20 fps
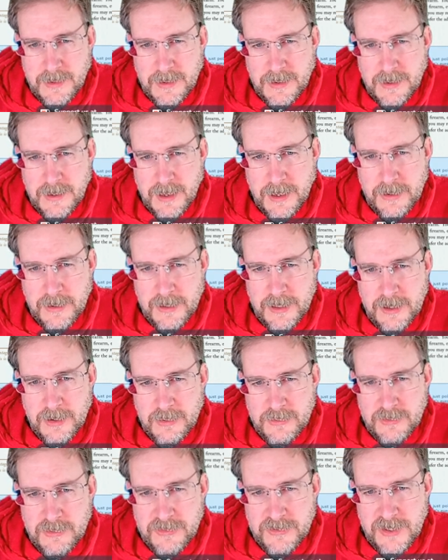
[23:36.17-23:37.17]
And you can
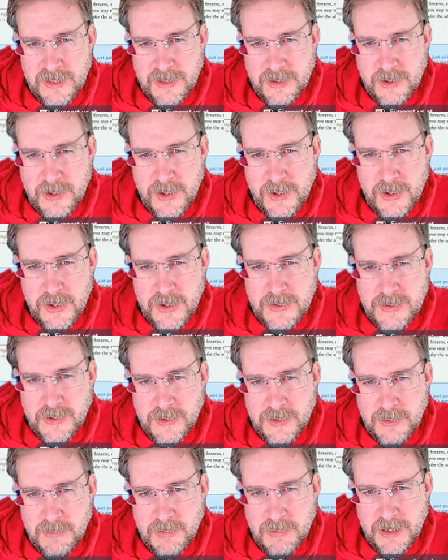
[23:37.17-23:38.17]
also say you're hurt or
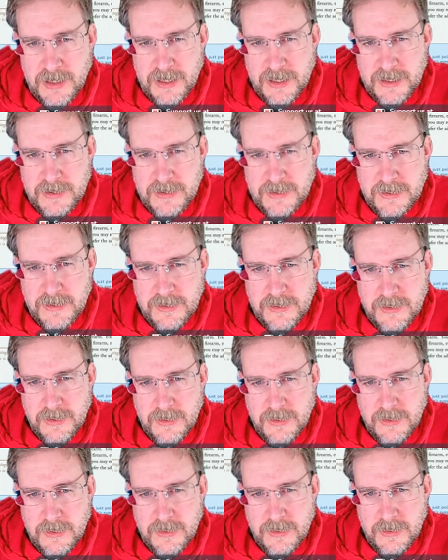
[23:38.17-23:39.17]
you're bloodied,
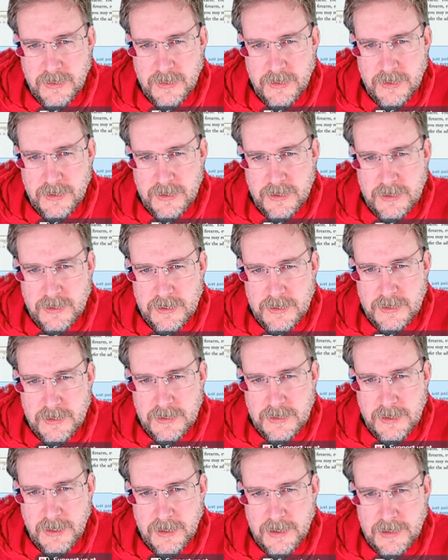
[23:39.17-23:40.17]
or
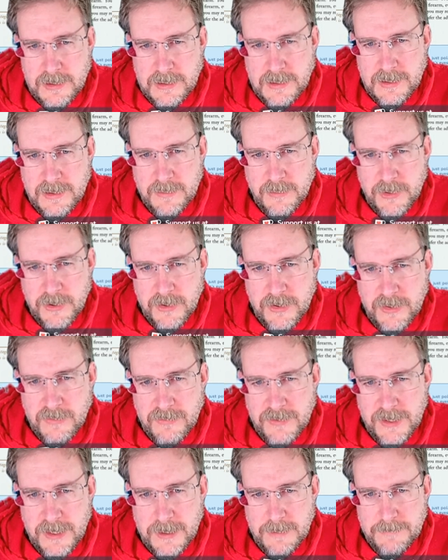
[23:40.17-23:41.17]
yeah, you can click them on and off
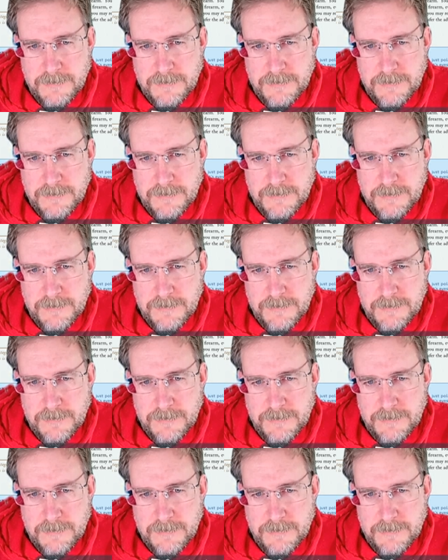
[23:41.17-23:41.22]
here.